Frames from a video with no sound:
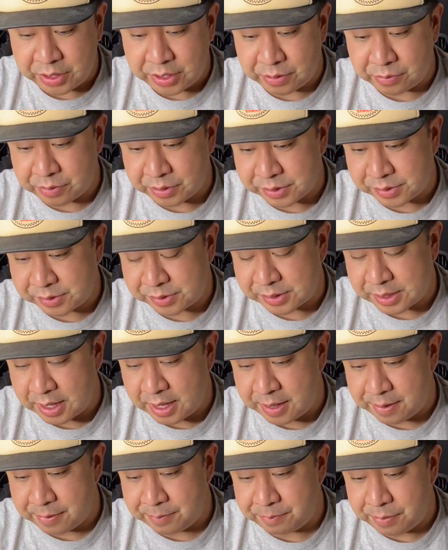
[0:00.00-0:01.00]
There was
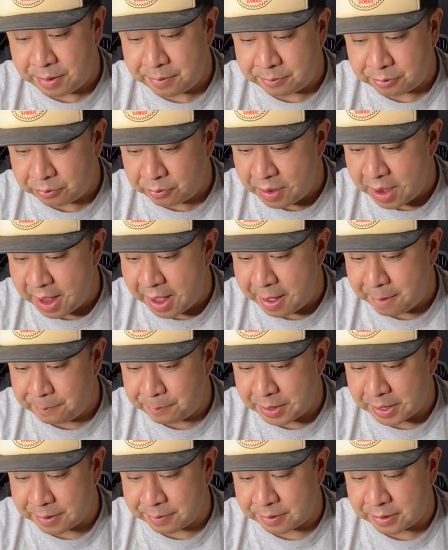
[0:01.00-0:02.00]
bubble
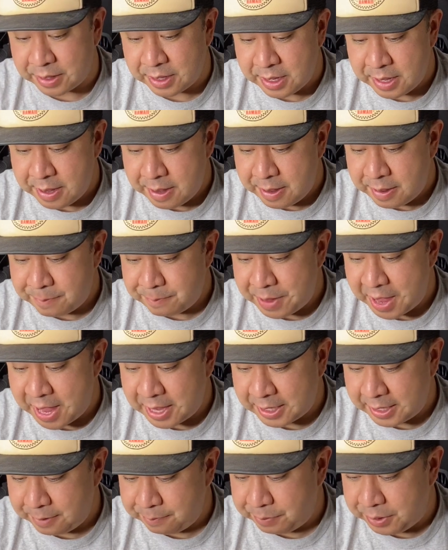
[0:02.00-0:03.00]
wrap and
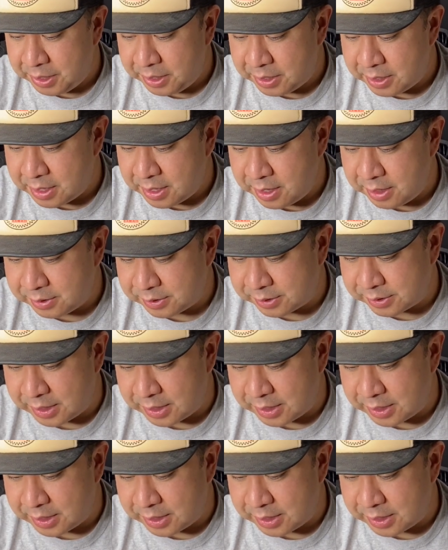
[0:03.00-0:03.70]
packing peanuts,